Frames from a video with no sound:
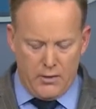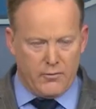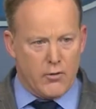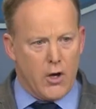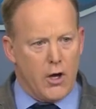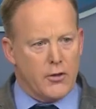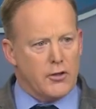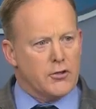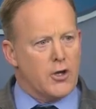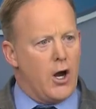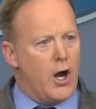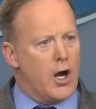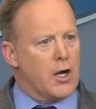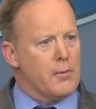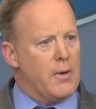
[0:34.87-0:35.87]
For all the
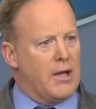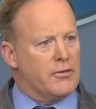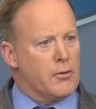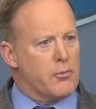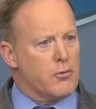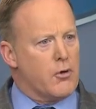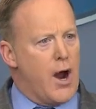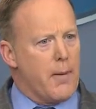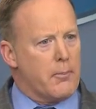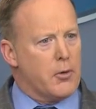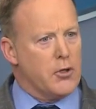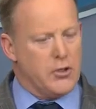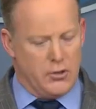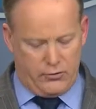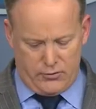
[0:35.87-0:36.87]
talk about the
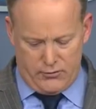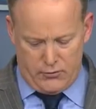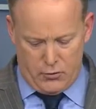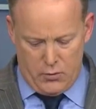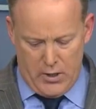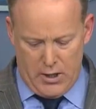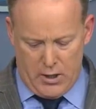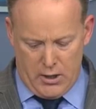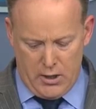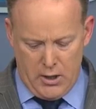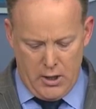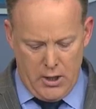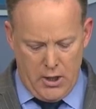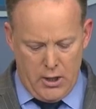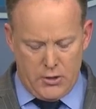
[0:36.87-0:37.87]
proper use of Twitter,
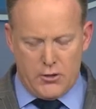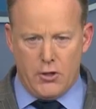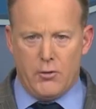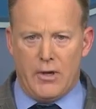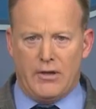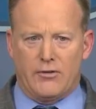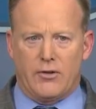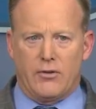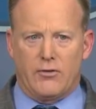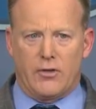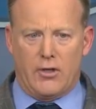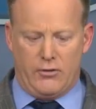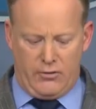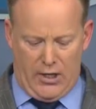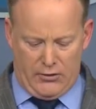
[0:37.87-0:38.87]
two
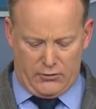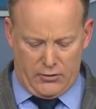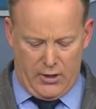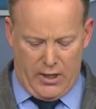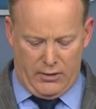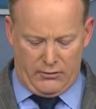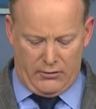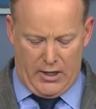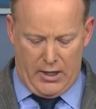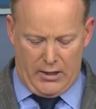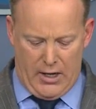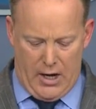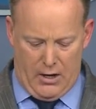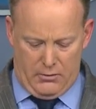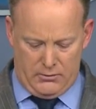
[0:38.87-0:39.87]
instances yesterday
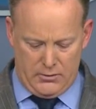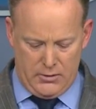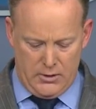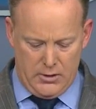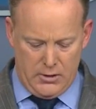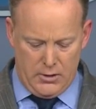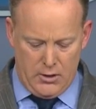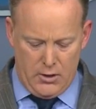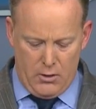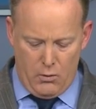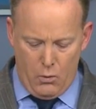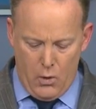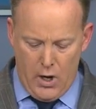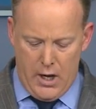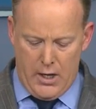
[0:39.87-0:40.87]
stand out.
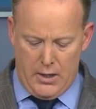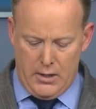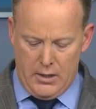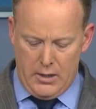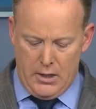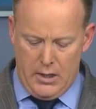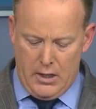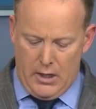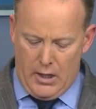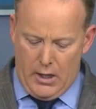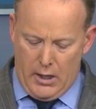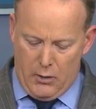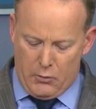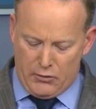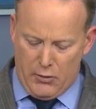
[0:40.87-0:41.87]
One
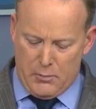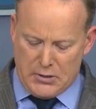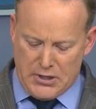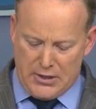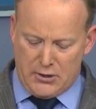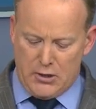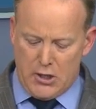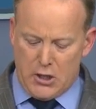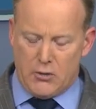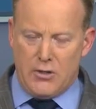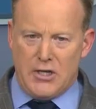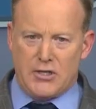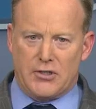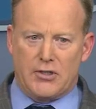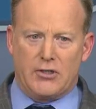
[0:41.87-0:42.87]
was a particularly
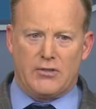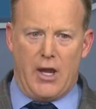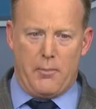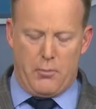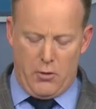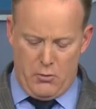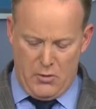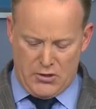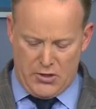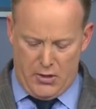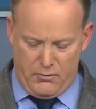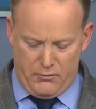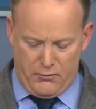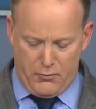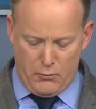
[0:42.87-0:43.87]
egregious example in which
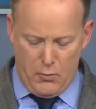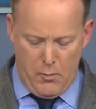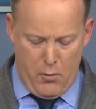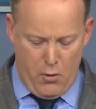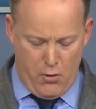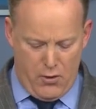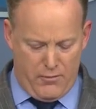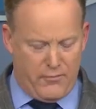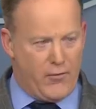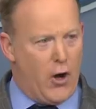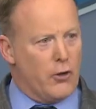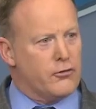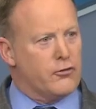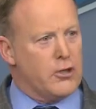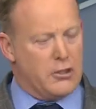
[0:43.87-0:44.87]
a reporter
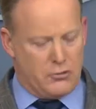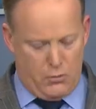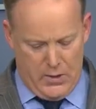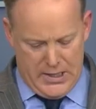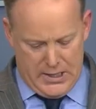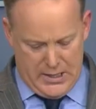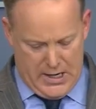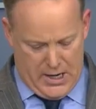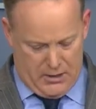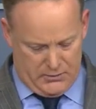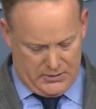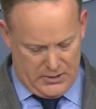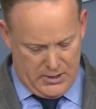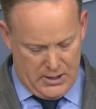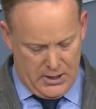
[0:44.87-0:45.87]
falsely tweeted
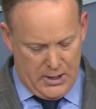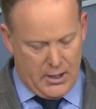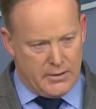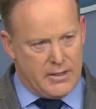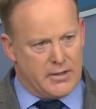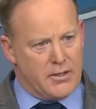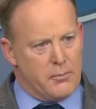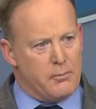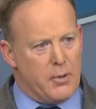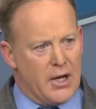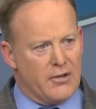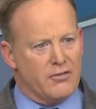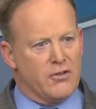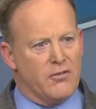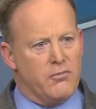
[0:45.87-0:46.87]
out that the
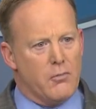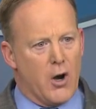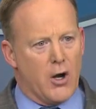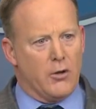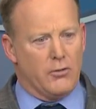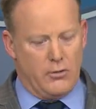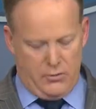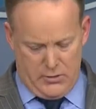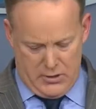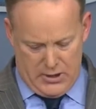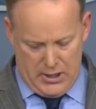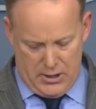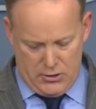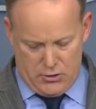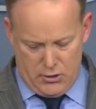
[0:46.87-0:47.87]
bust of Martin Luther
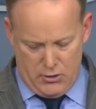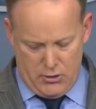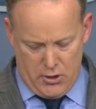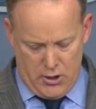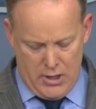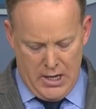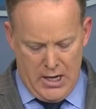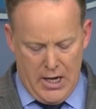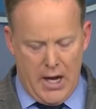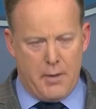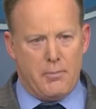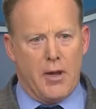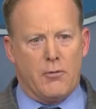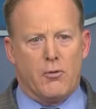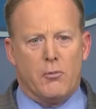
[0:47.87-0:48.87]
King Jr.
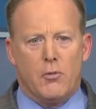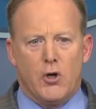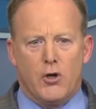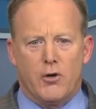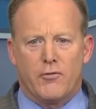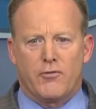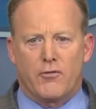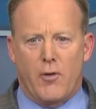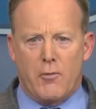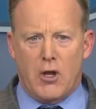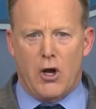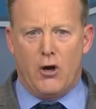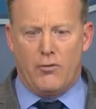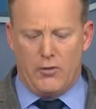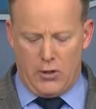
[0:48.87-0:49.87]
had been removed from
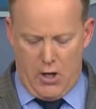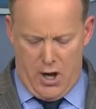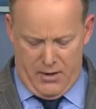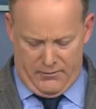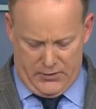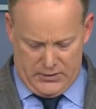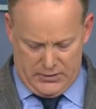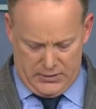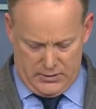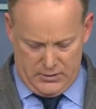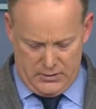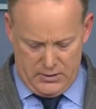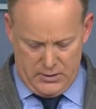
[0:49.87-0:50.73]
the Oval Office.